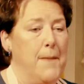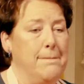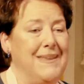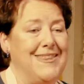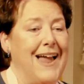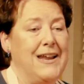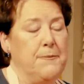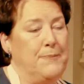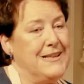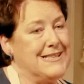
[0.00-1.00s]

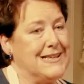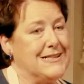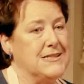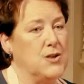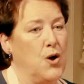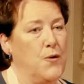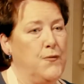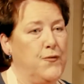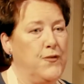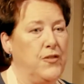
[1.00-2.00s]
metallic pieces
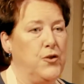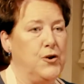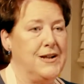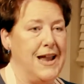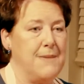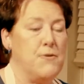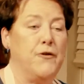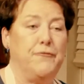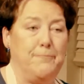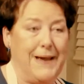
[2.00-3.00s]
of the game
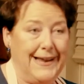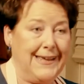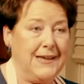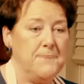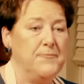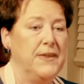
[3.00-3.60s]
of Palais,